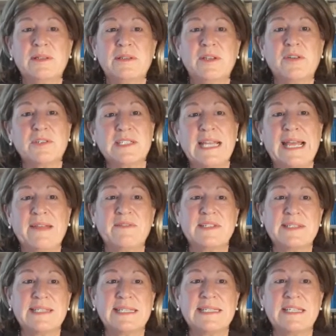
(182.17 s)
not to have
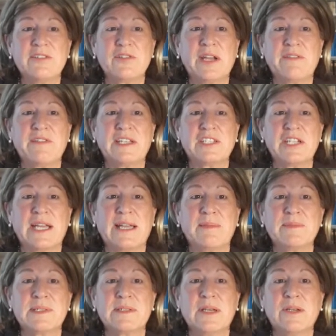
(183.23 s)
to sit in traffic
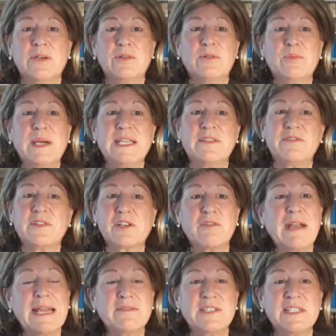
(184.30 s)
jams or wait for
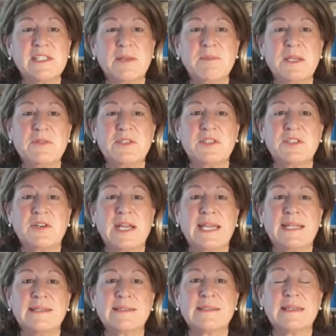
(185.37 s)
crowded commuter
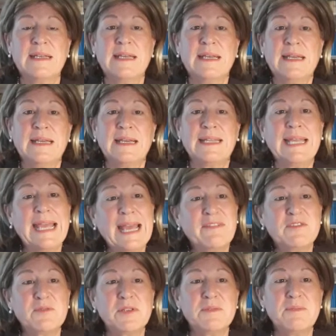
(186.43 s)
trains, and I
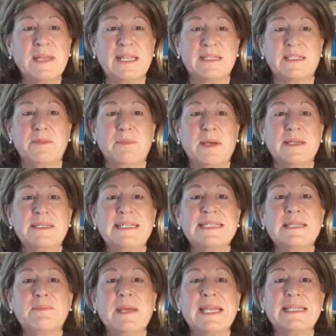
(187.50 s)
have to admit to
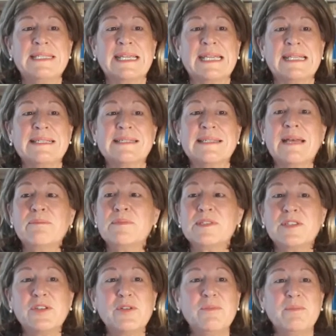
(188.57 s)
participating in some
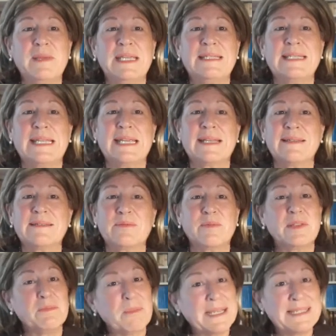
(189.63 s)
Zoom meetings
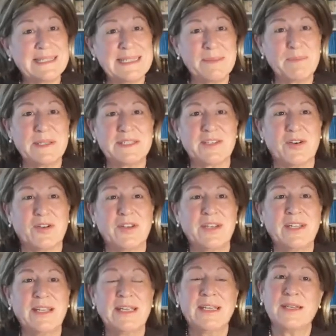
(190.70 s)
with my slippers
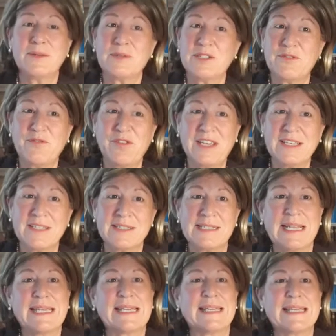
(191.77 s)
on, which
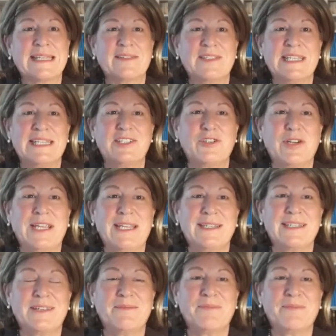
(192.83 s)
feels like a guilty treat.